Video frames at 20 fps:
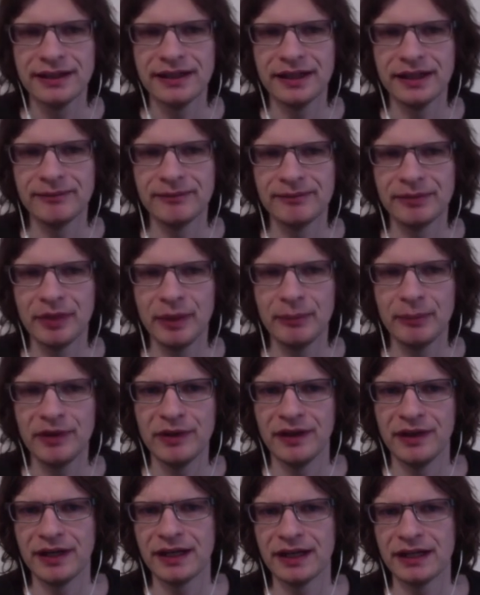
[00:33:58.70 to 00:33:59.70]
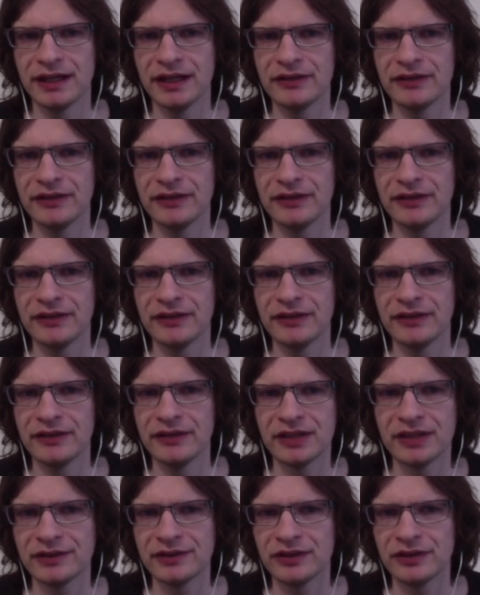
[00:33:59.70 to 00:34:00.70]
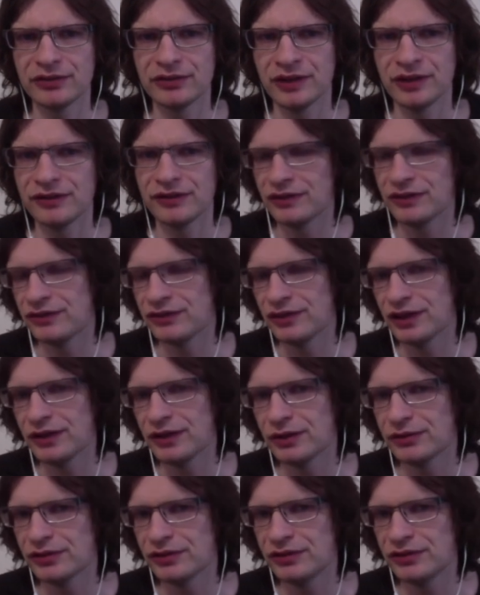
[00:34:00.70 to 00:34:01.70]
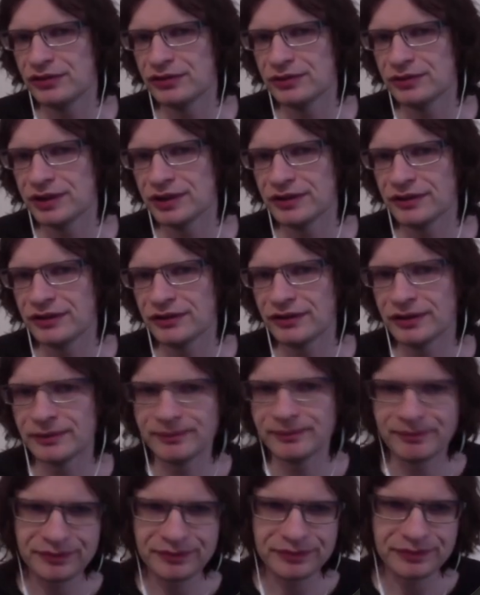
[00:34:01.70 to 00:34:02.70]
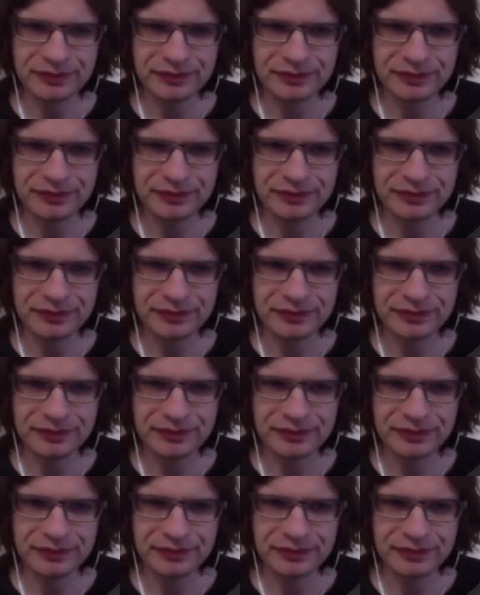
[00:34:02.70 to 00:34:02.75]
But then it allows you to just sort of cover this dialogue transition really nicely.